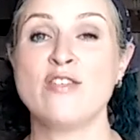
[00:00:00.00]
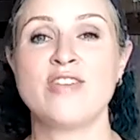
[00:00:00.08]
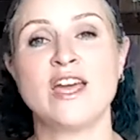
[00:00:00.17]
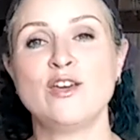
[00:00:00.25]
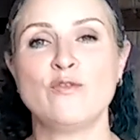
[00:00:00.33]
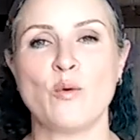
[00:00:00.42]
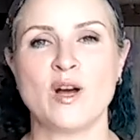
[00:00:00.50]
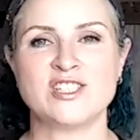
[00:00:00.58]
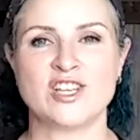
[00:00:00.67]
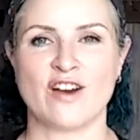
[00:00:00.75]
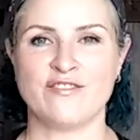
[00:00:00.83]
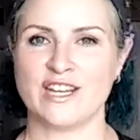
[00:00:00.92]
Thank you for
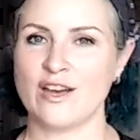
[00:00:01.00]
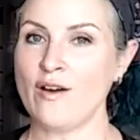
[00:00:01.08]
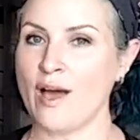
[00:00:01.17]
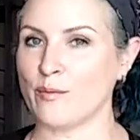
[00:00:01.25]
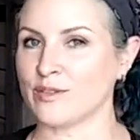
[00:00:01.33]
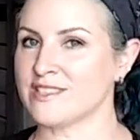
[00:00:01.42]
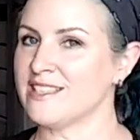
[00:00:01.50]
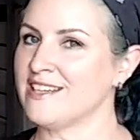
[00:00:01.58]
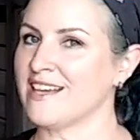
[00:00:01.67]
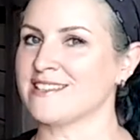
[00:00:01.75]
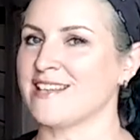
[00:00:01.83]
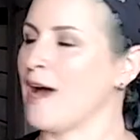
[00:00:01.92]
watching our video and we'll see you
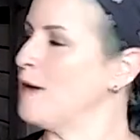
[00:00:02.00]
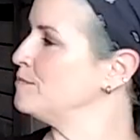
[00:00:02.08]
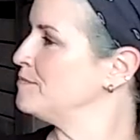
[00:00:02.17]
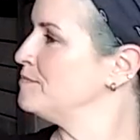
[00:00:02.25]
next time.